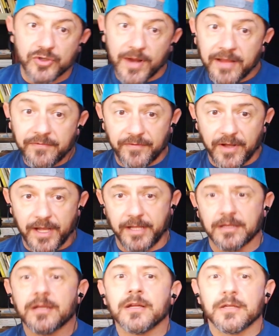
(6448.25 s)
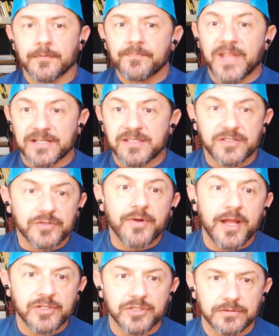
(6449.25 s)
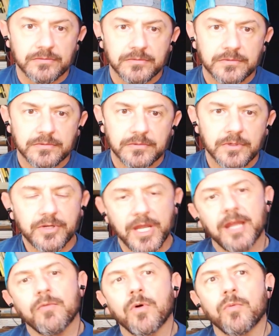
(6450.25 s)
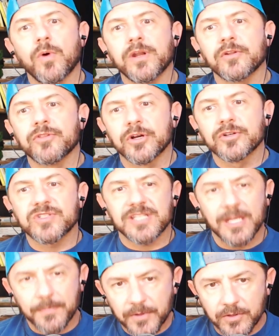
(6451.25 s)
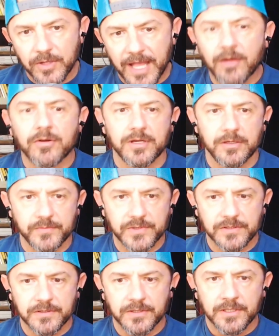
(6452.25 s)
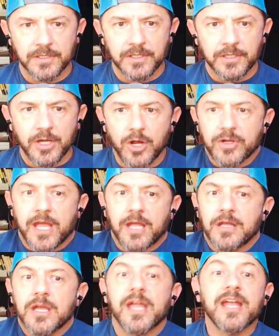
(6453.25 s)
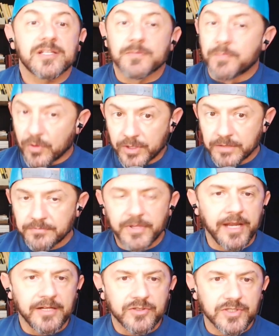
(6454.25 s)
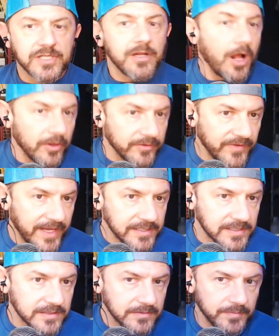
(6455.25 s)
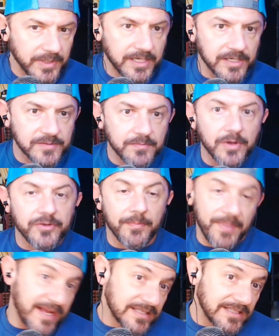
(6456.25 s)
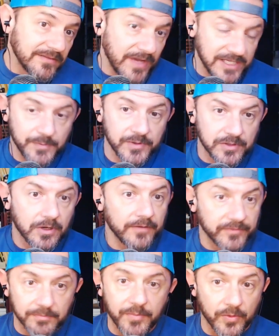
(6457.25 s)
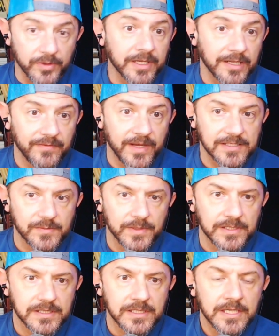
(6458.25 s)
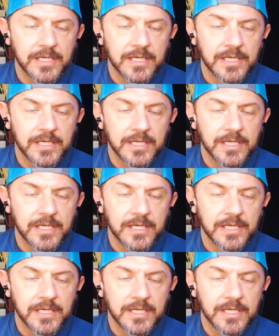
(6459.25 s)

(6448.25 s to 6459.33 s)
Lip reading: TradFi. That's its direction. Okay, well, what are those typical outcomes? Okay, it's boring, not interested, I'll invest, because the best investments are often boring investments.